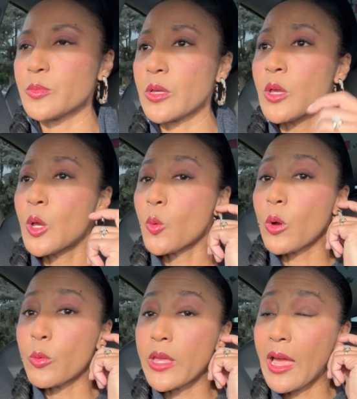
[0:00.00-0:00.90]
But
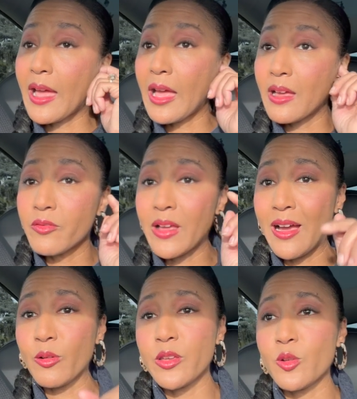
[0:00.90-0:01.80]
what we have
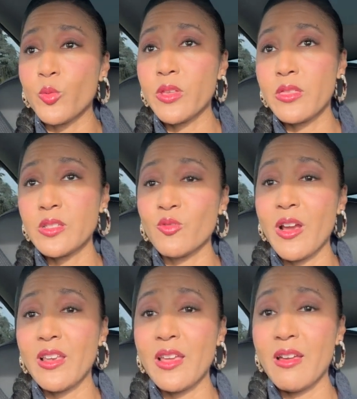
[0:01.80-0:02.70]
out here with us right